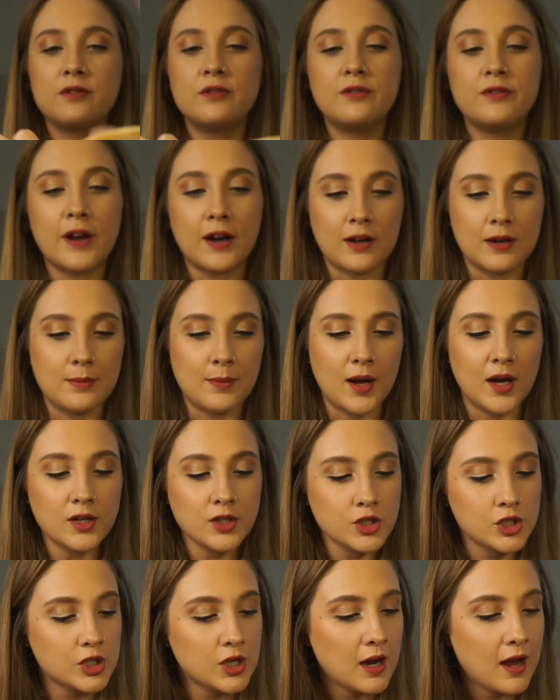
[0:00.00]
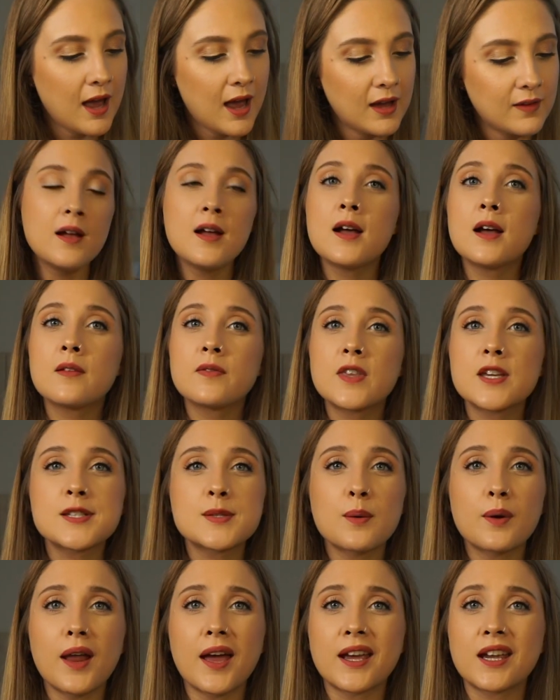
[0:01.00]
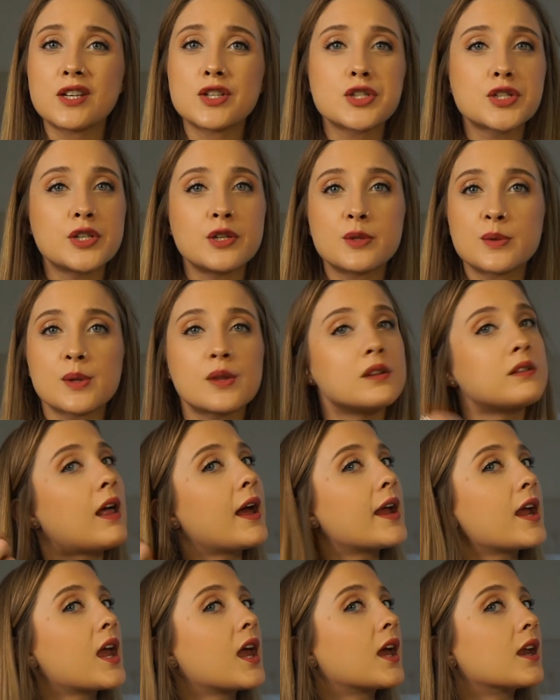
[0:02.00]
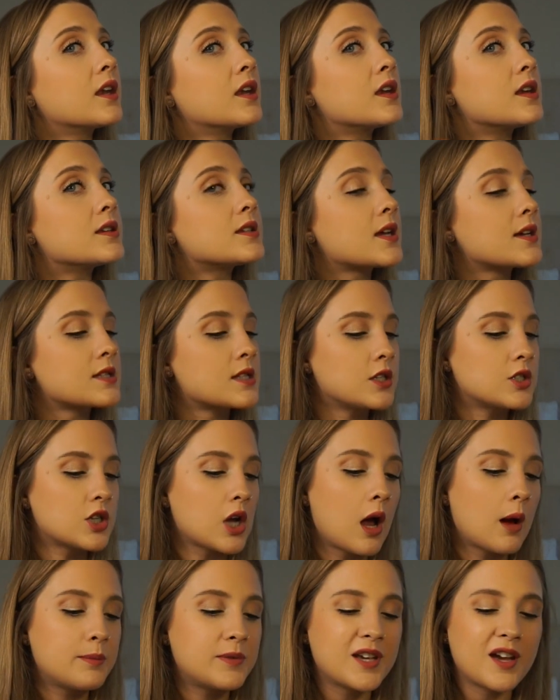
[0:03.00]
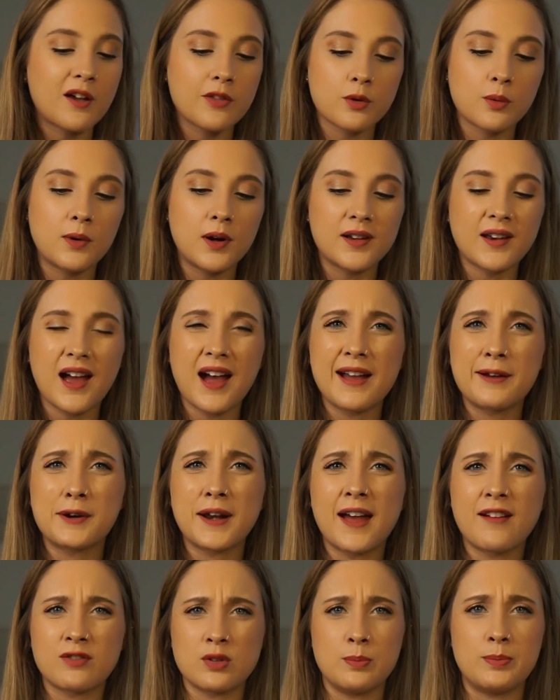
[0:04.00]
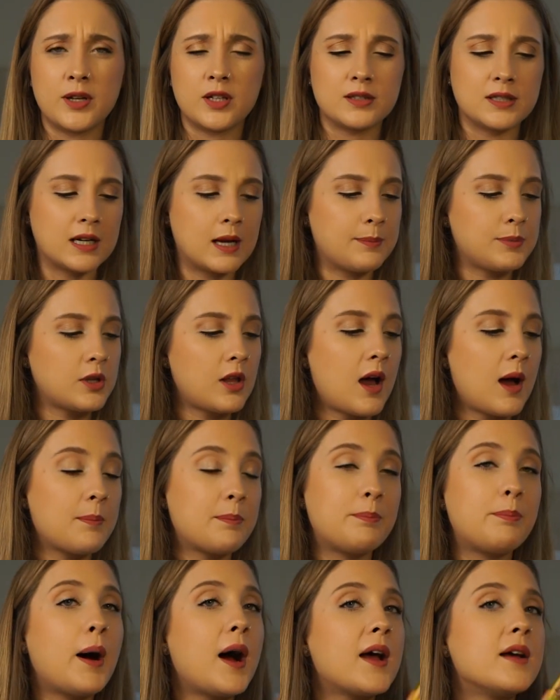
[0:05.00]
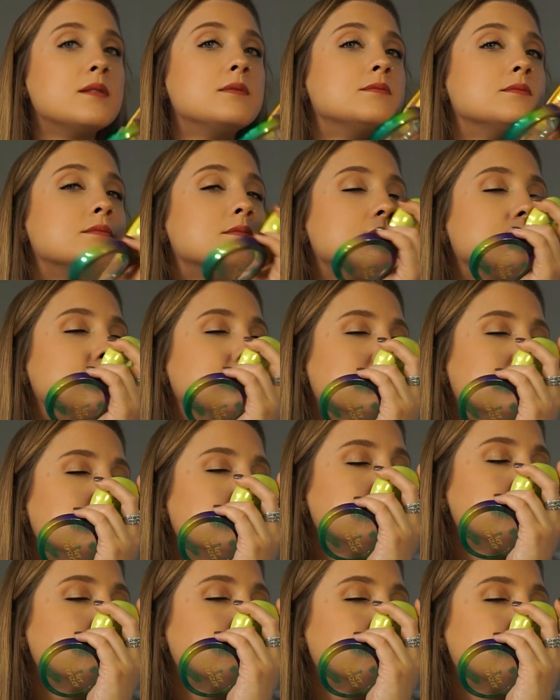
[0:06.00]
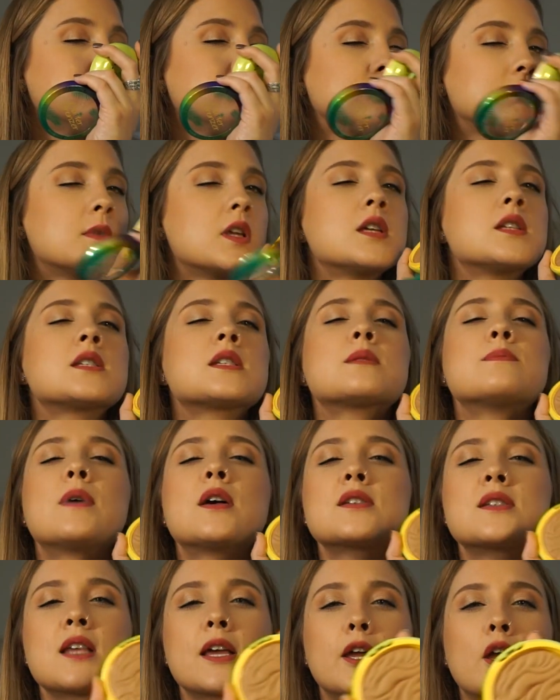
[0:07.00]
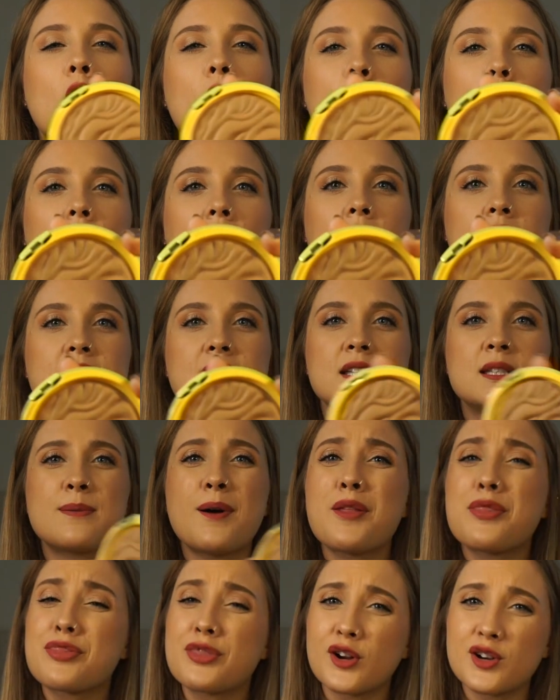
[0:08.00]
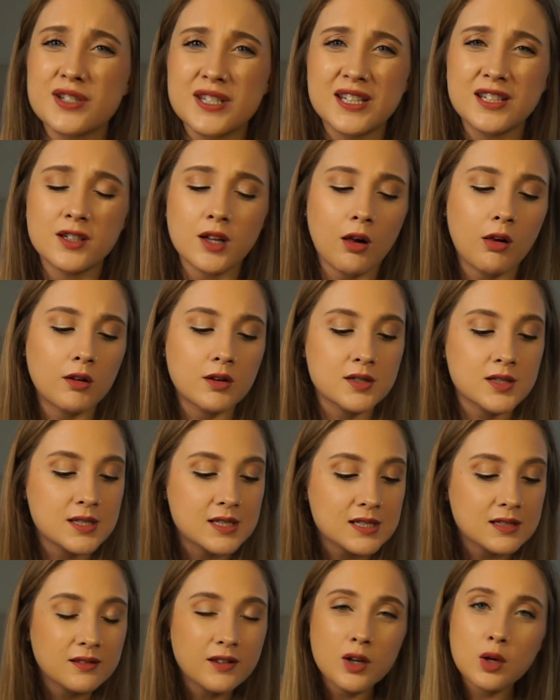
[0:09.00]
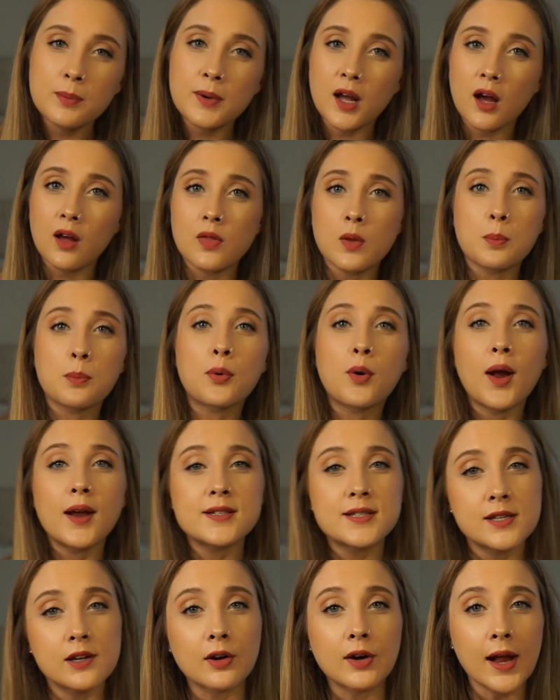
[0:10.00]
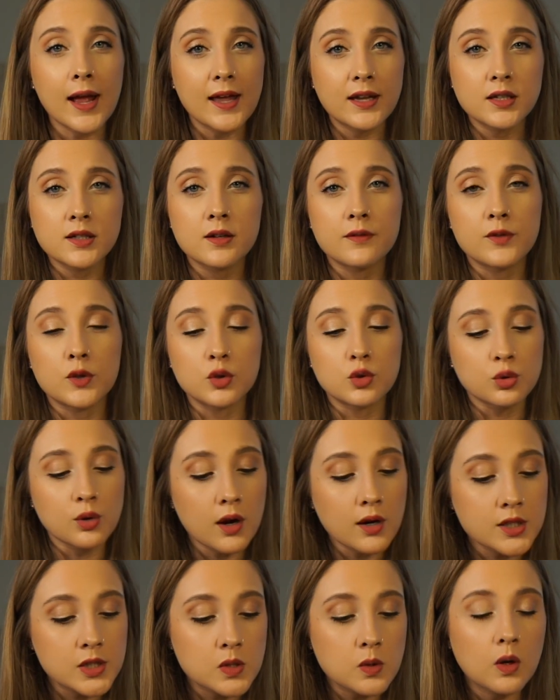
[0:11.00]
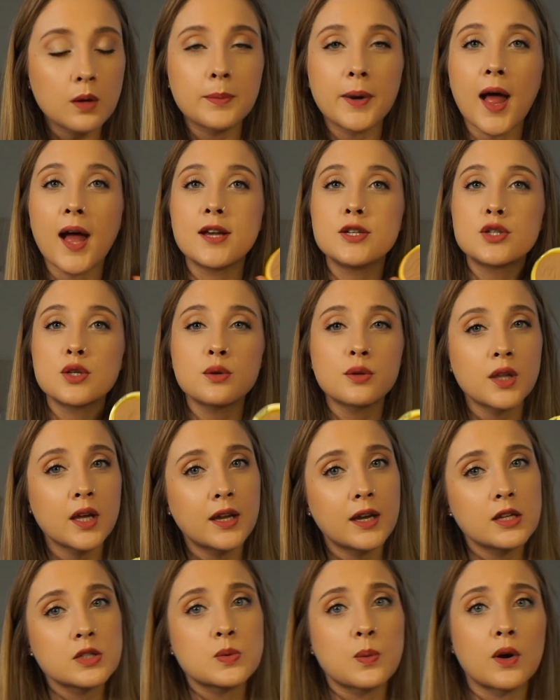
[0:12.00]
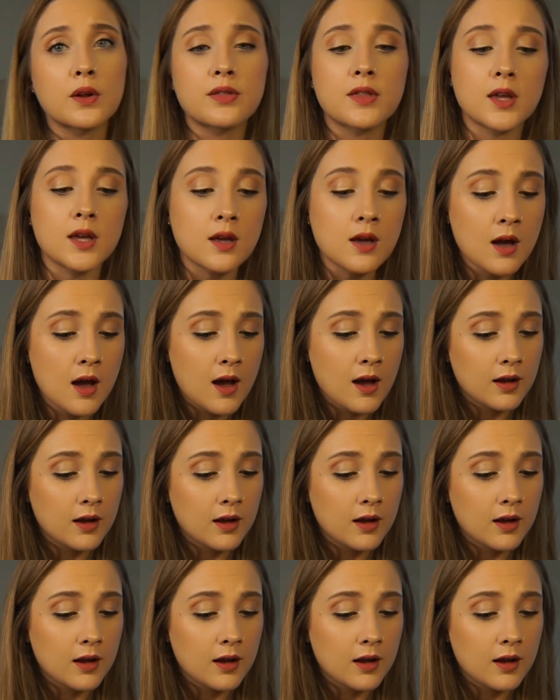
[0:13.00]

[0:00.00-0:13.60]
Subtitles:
very much. And this one I can just use with the light hand and it does the job. The other one I would have to build it up a lot, but it smells like coconuts. It's about $13. It's a little bit on the pricier end of the drugstore, but I do think it is worth it.